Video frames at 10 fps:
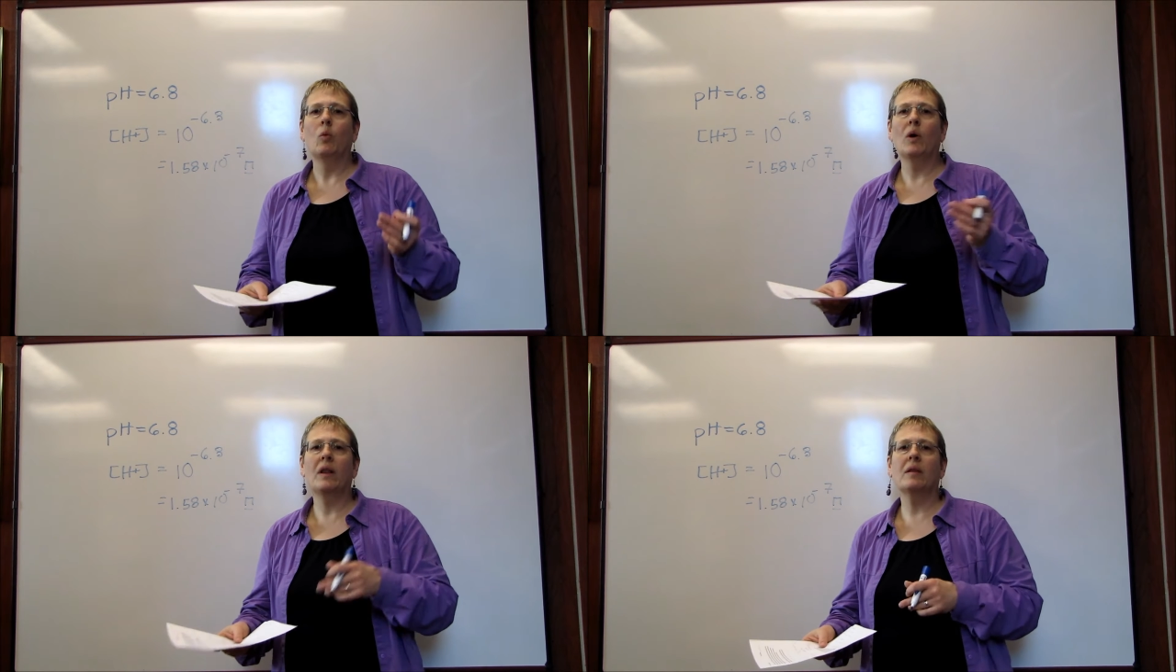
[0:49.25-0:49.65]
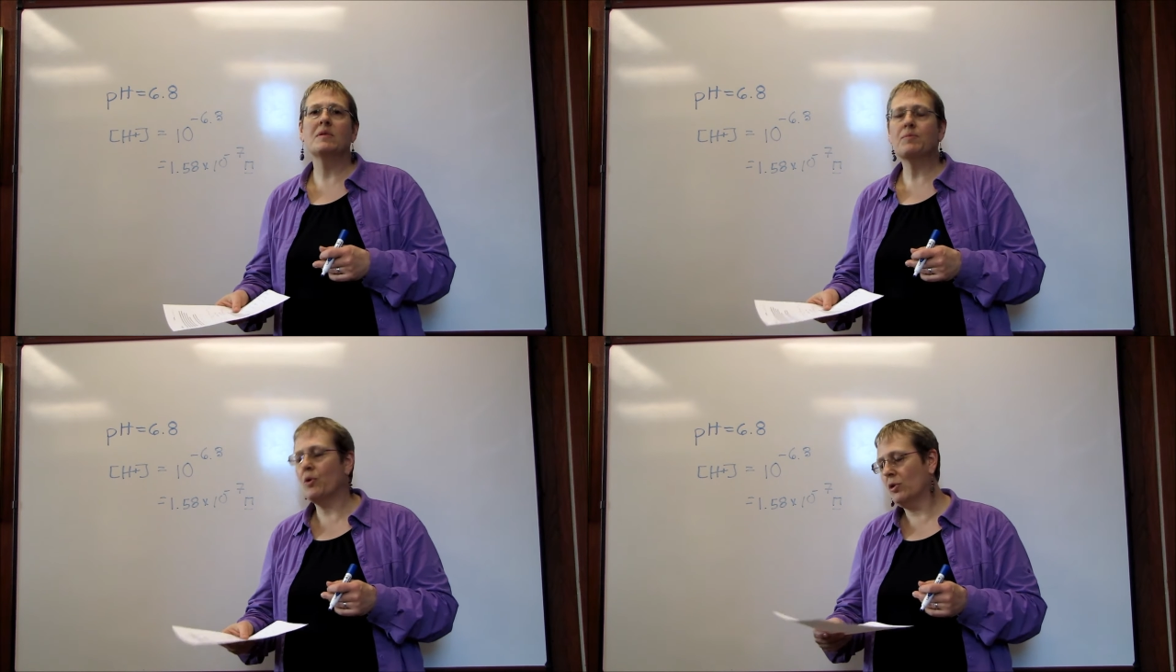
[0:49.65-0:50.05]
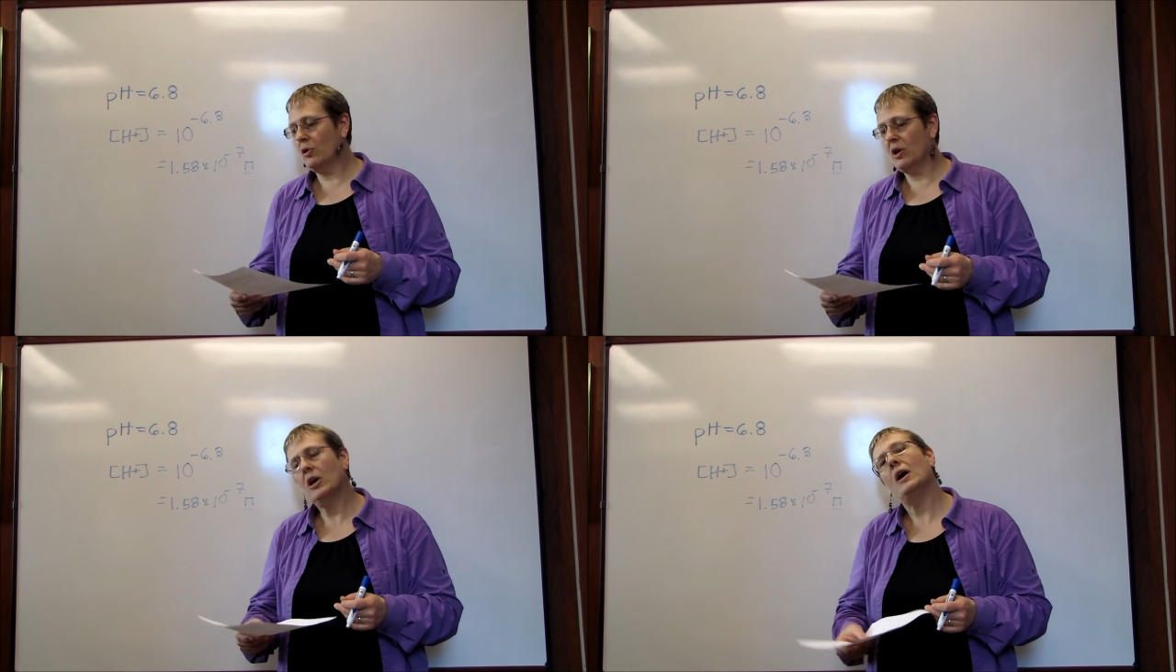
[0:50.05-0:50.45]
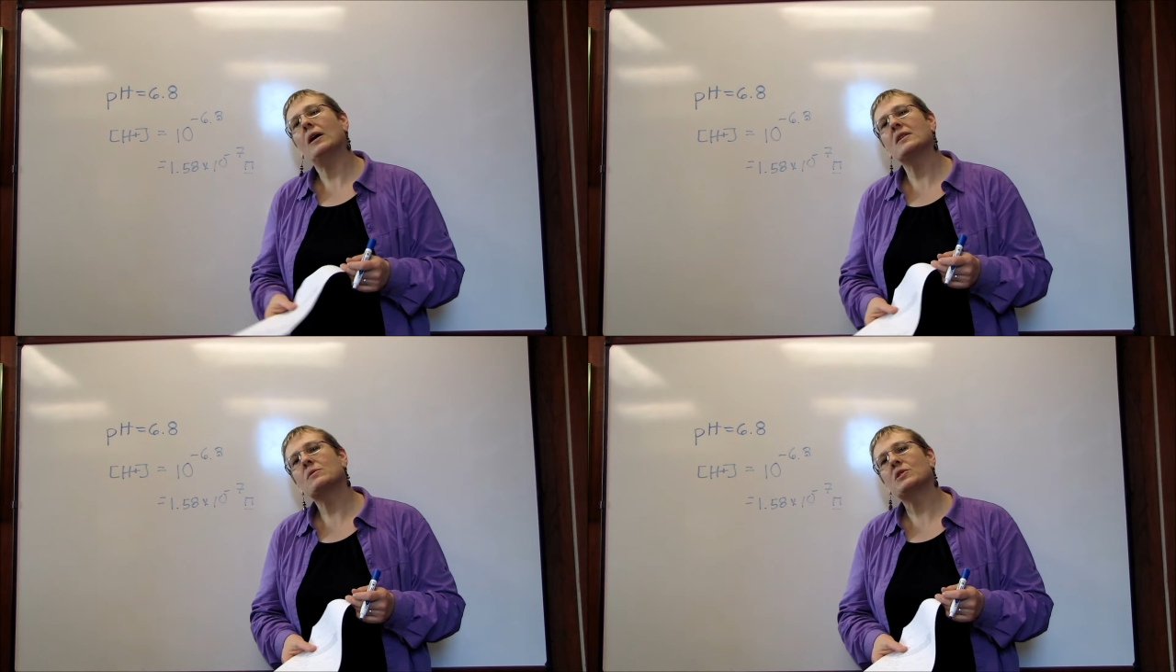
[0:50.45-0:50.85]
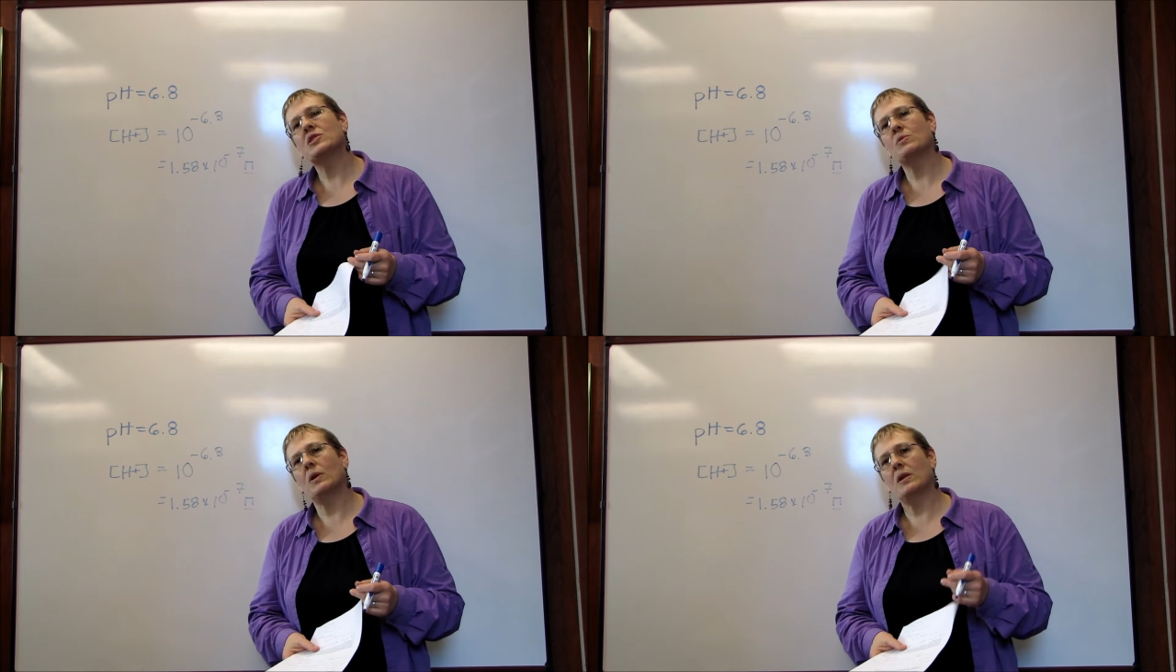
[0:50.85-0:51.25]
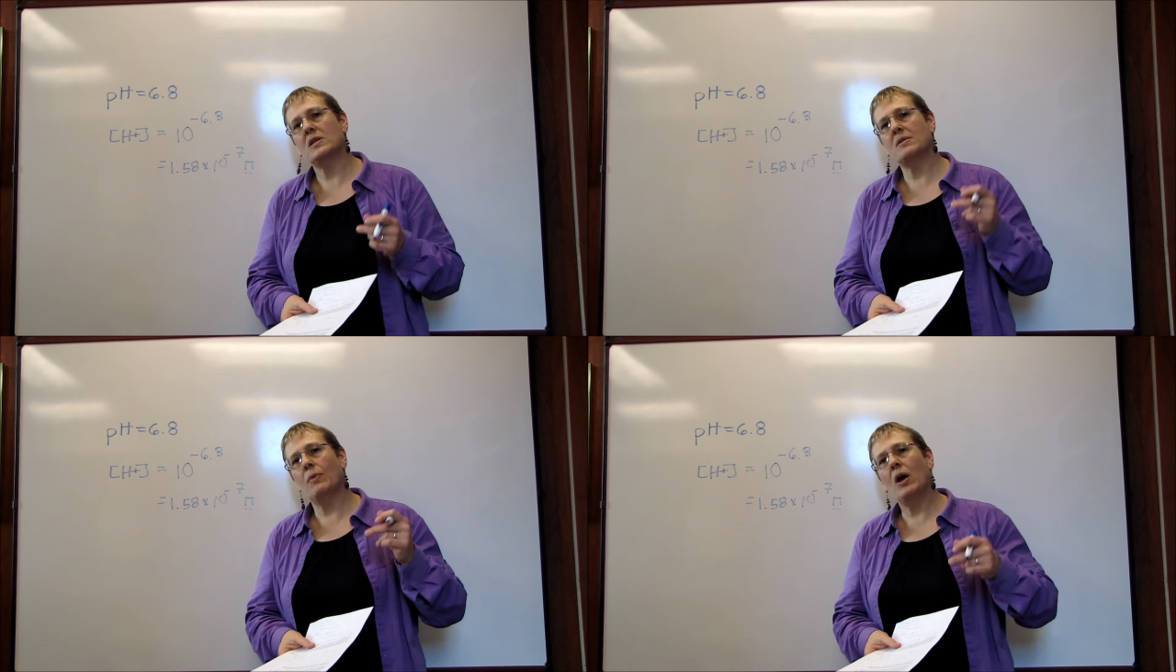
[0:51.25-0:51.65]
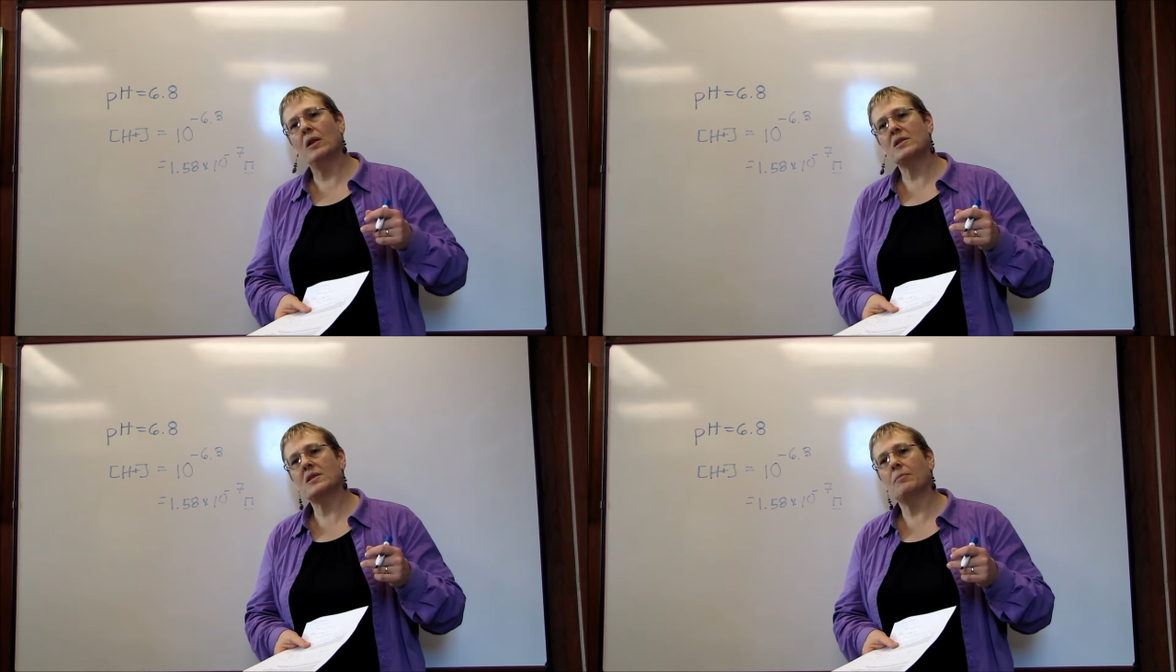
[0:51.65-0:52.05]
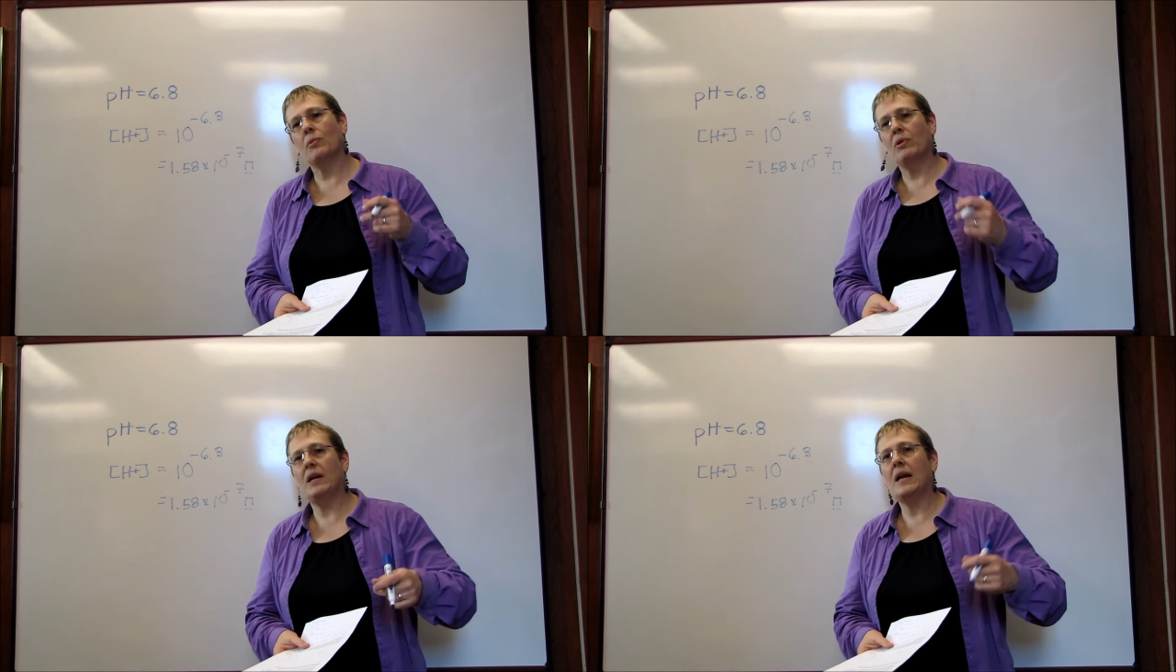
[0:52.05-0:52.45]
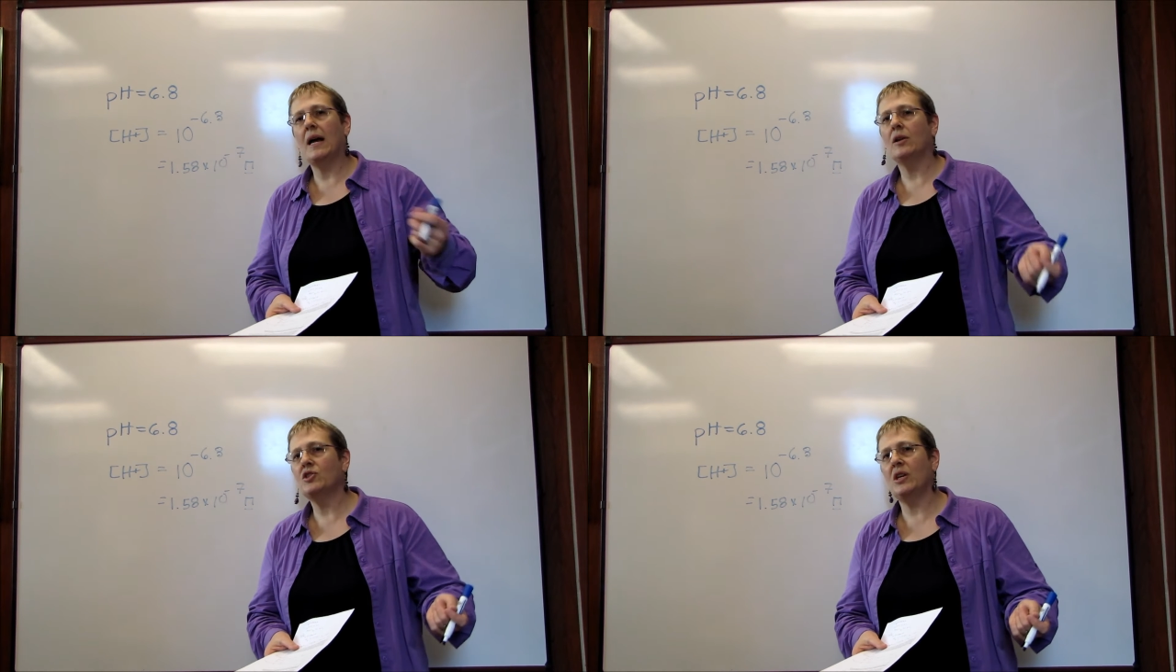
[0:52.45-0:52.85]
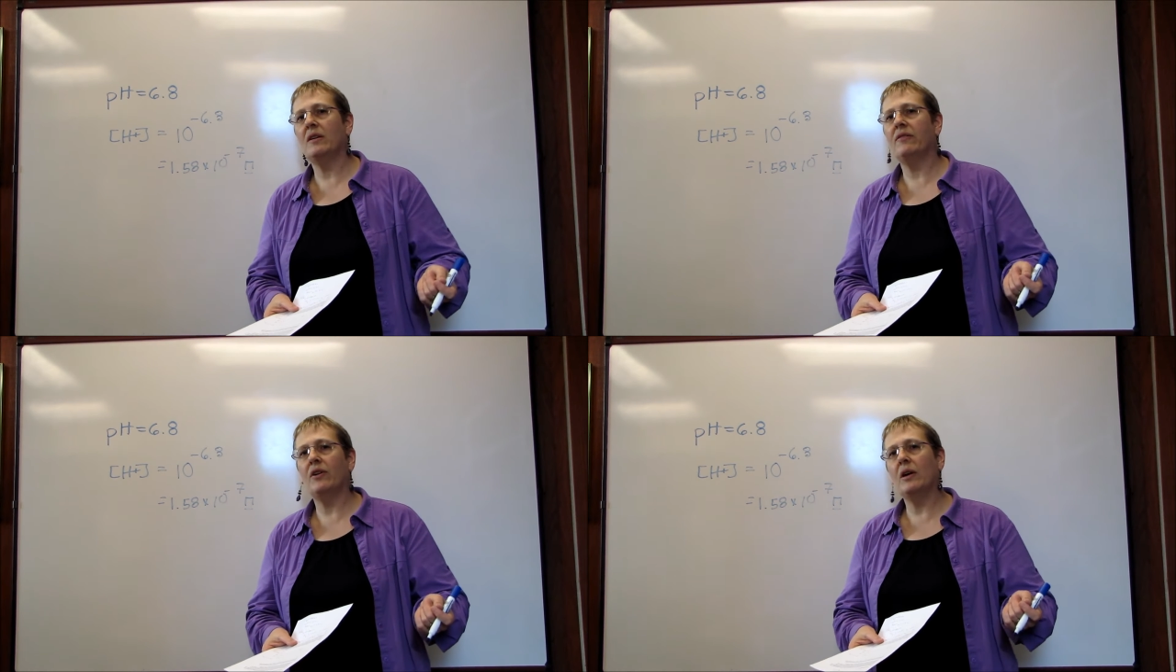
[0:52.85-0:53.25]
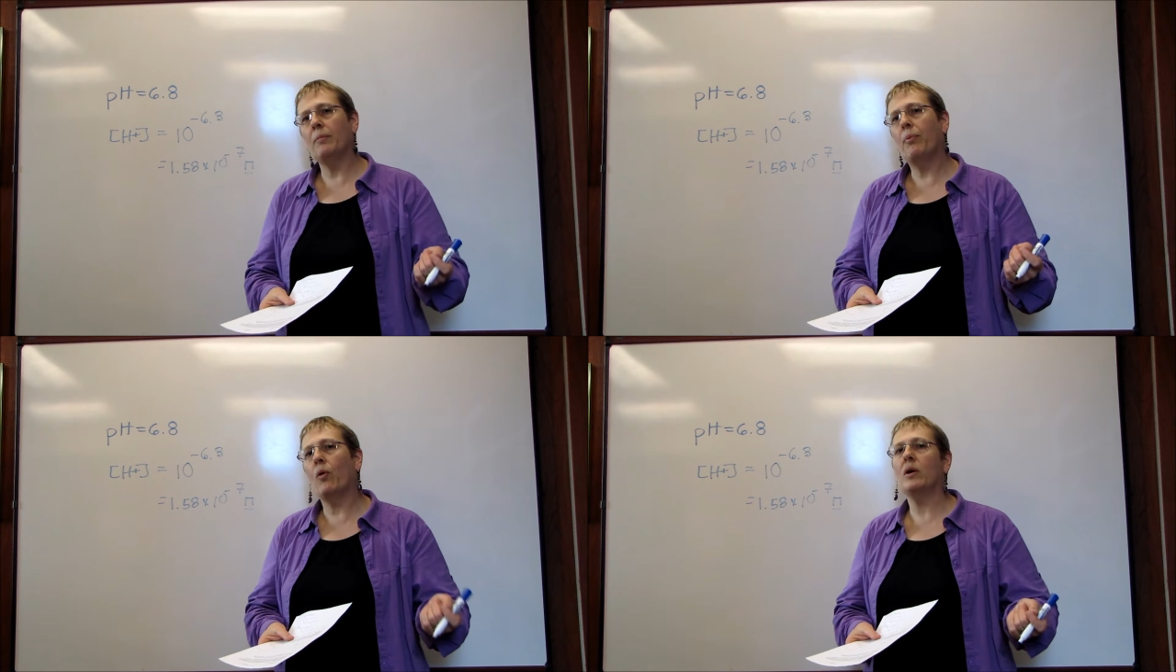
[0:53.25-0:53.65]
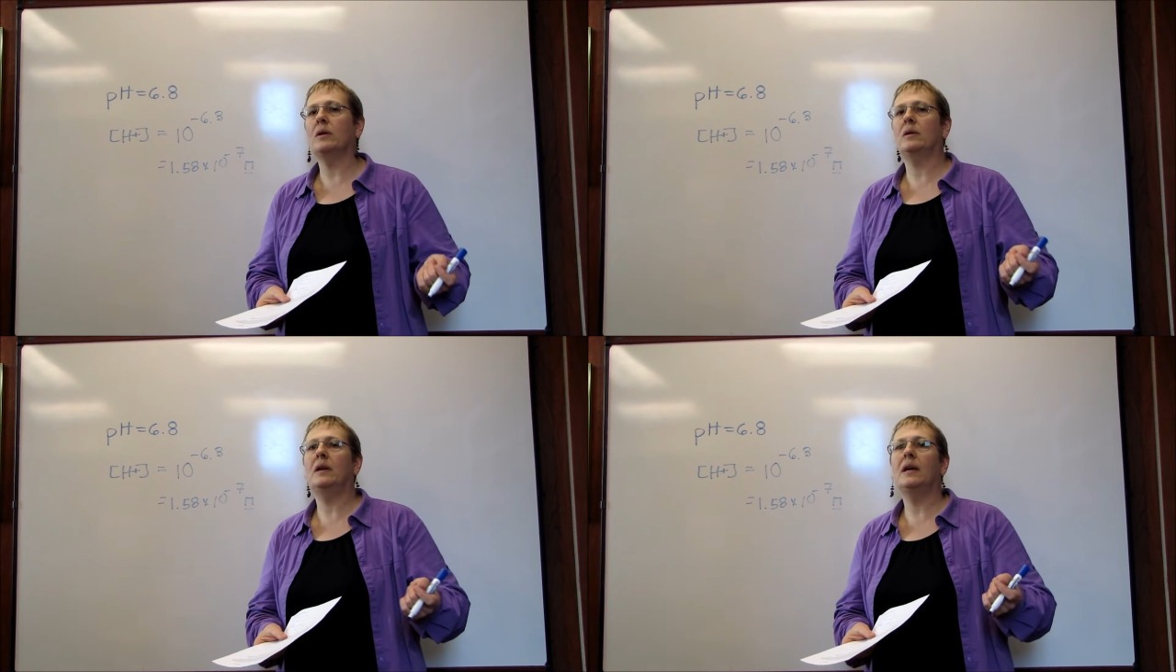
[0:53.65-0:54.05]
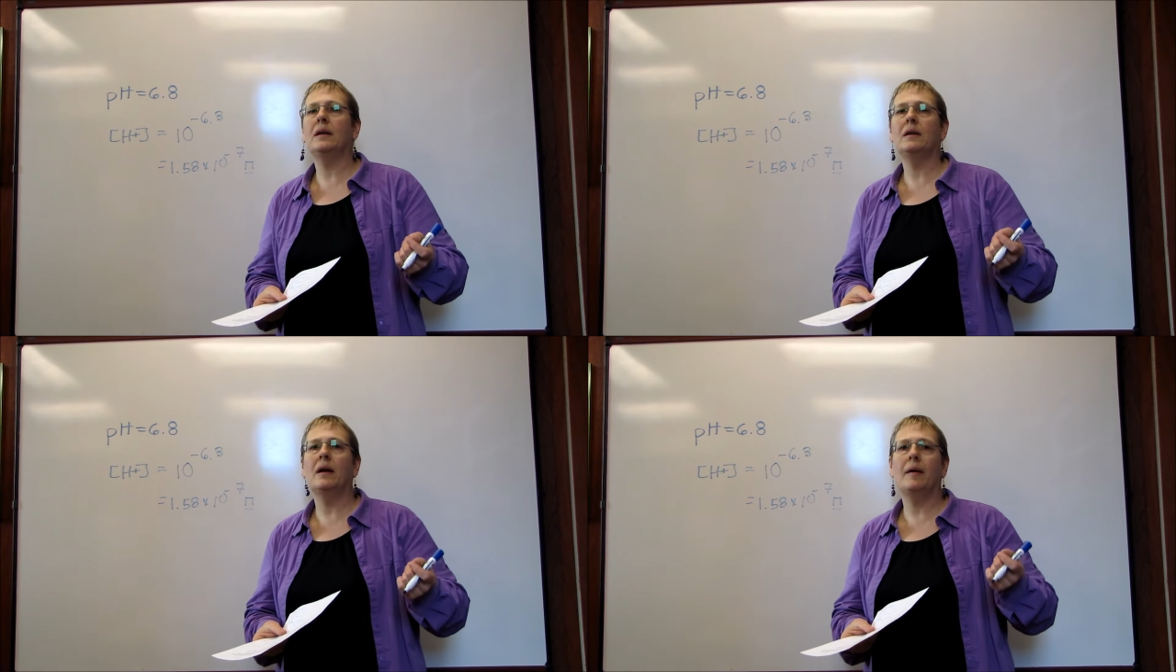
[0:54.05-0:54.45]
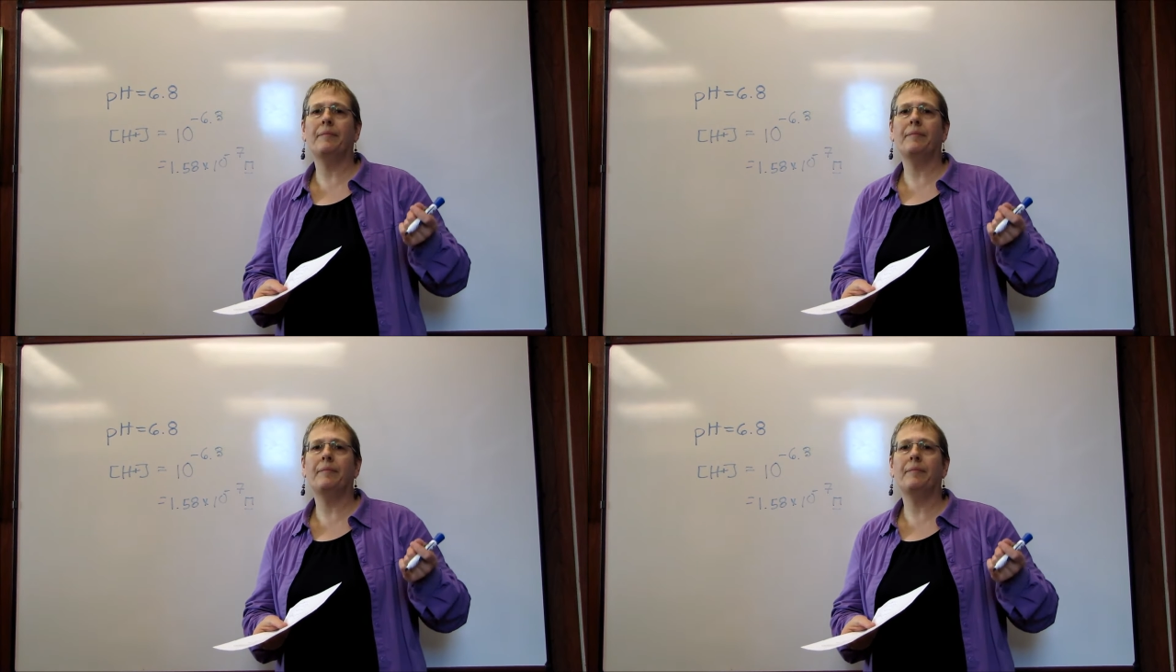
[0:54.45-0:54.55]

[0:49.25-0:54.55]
One of them is Prochlorococcus, which is one of the smallest marine algae and very important in